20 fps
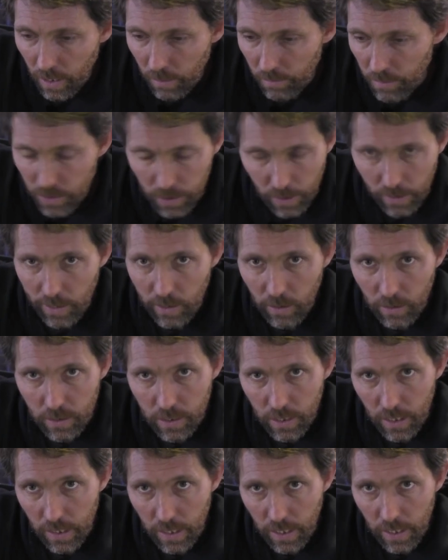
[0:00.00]
I'm certainly not
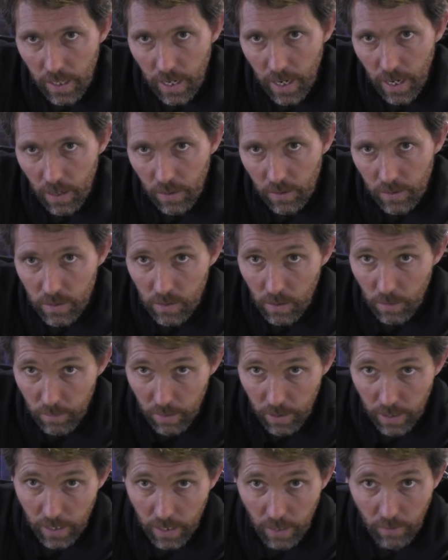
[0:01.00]
seeing that now, so
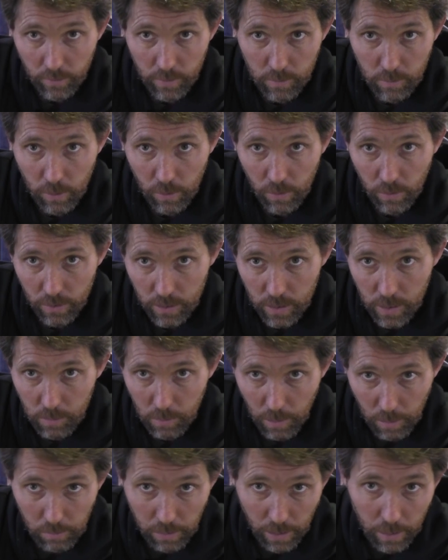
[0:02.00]
I'm pretty comfortable that this
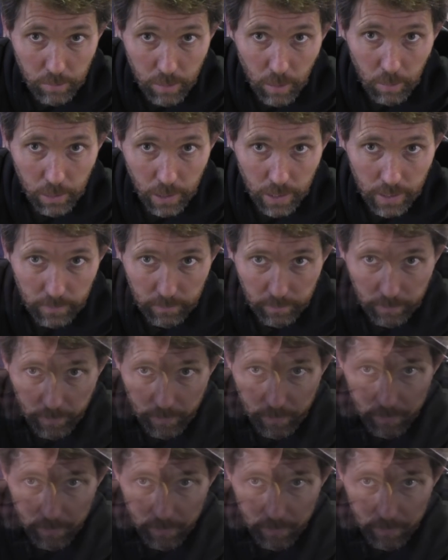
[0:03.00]
has been bled properly.